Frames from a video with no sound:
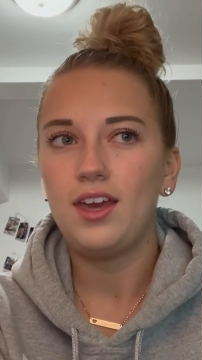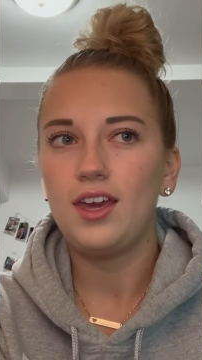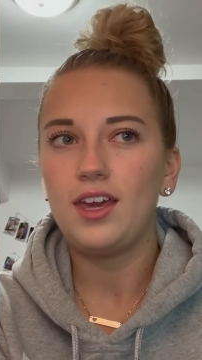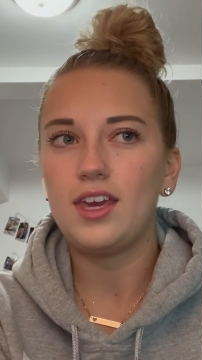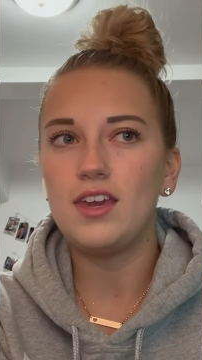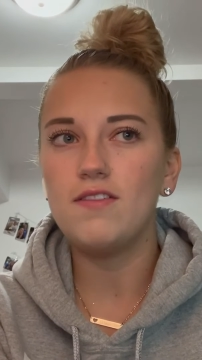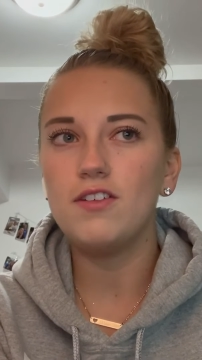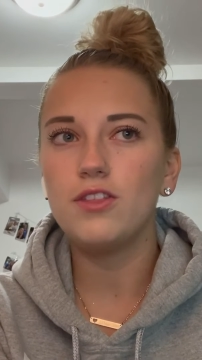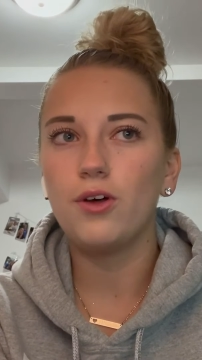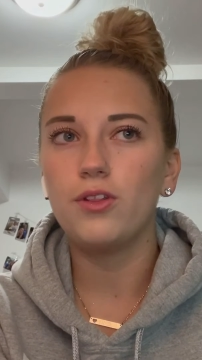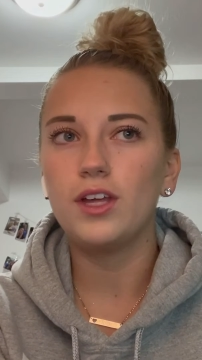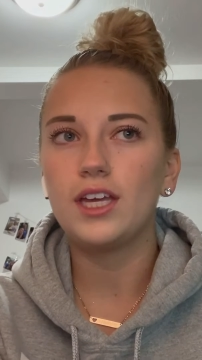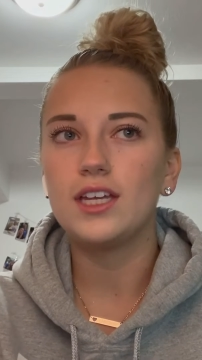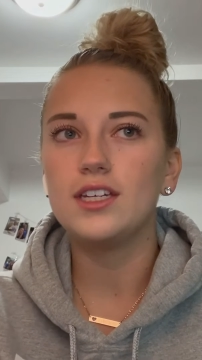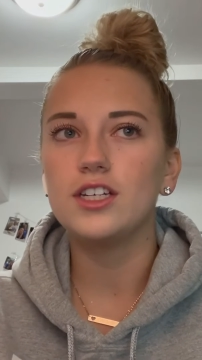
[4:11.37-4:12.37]
Even though
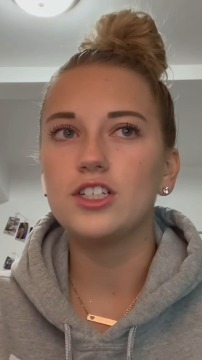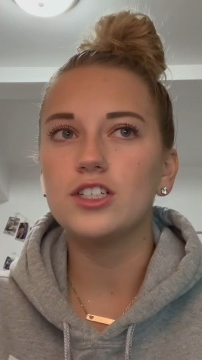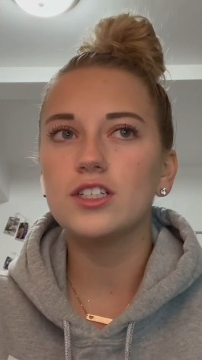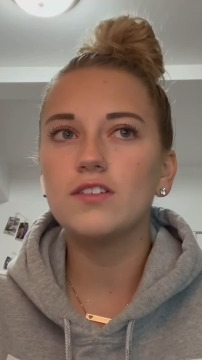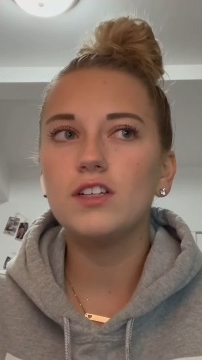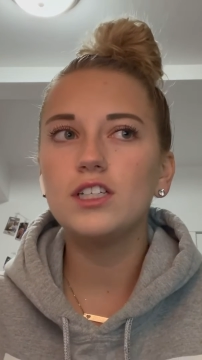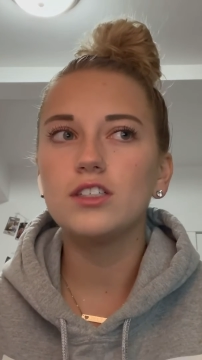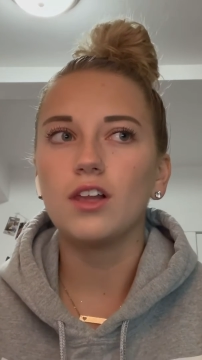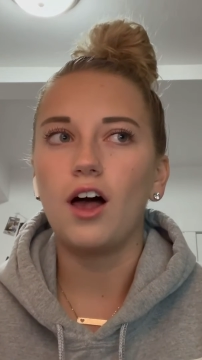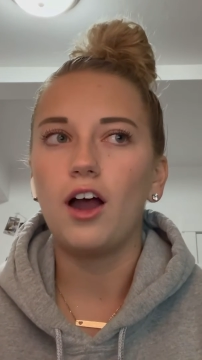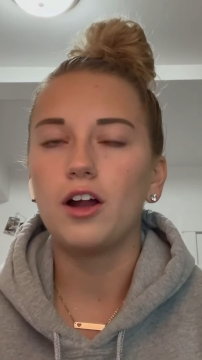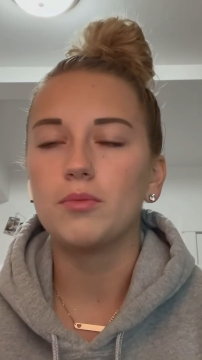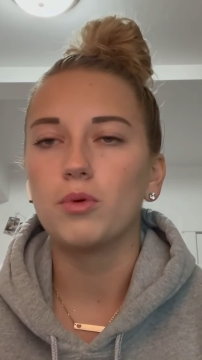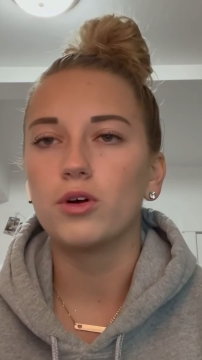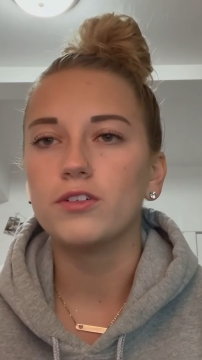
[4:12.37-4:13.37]
the conditions of this law
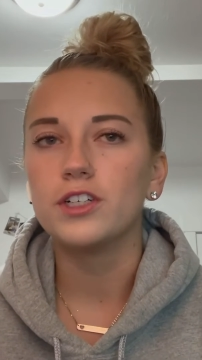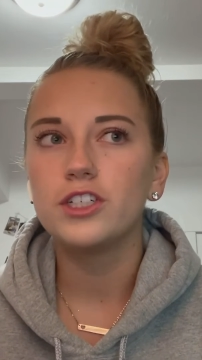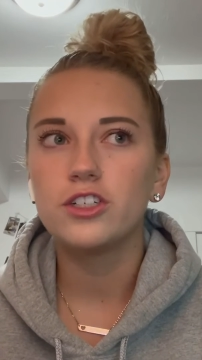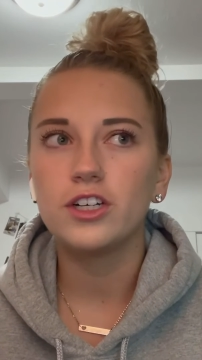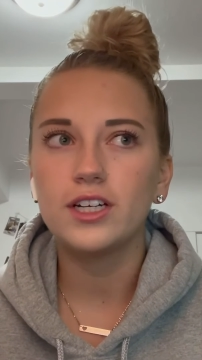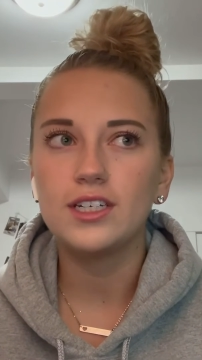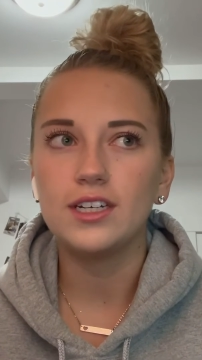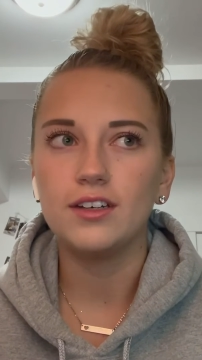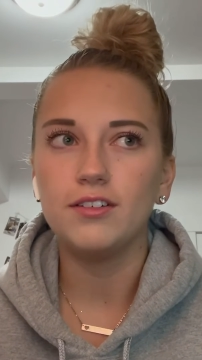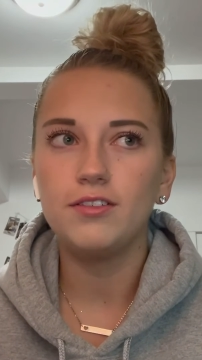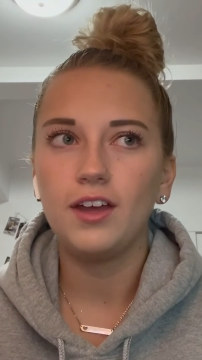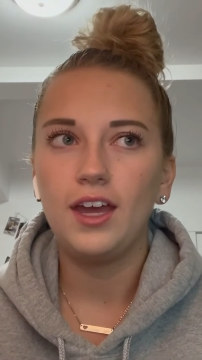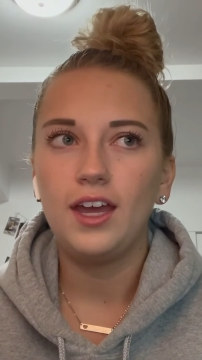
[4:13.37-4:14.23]
are more restrictive,